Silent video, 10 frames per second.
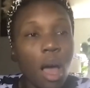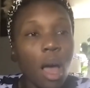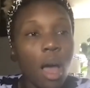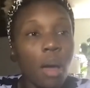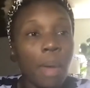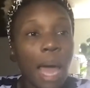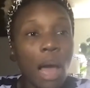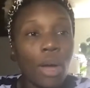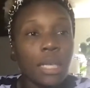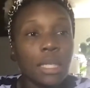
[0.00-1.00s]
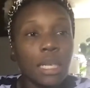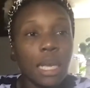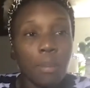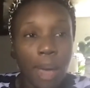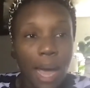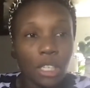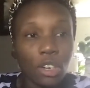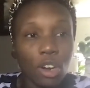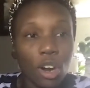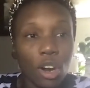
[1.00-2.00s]
how has it
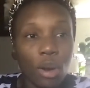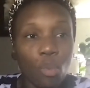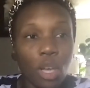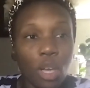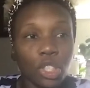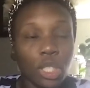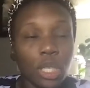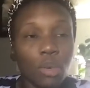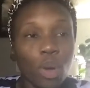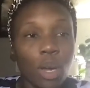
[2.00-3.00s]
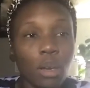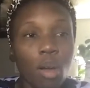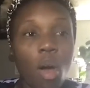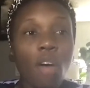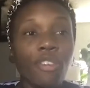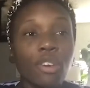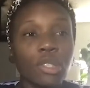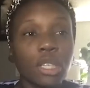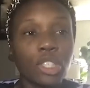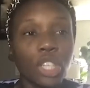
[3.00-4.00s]
impacted her and what she would offer
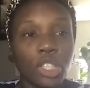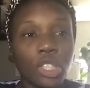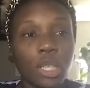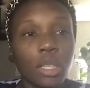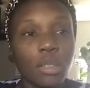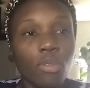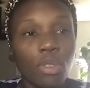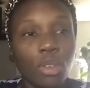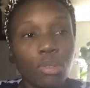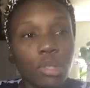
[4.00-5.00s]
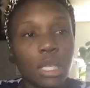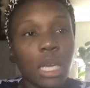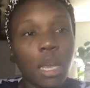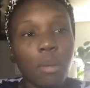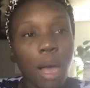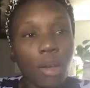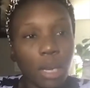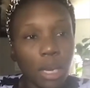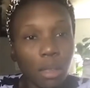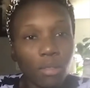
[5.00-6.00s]
suggestions for those thinking about
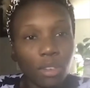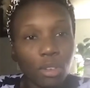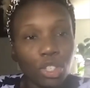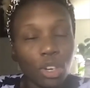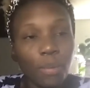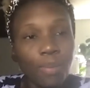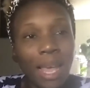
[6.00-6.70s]
it in the future.